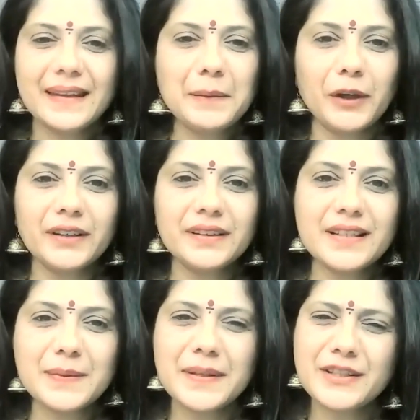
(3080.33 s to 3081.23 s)
Come on,
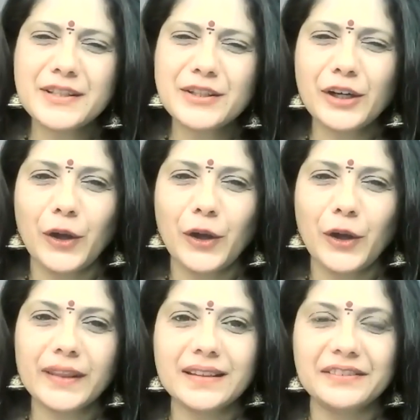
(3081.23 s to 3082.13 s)
this one's not all
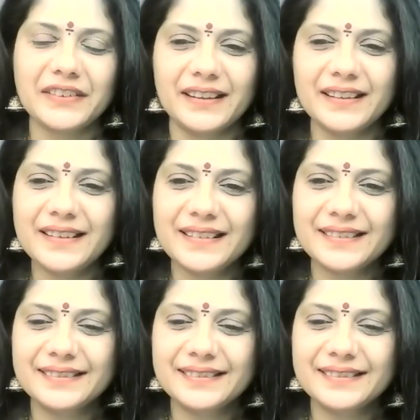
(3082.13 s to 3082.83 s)
that difficult.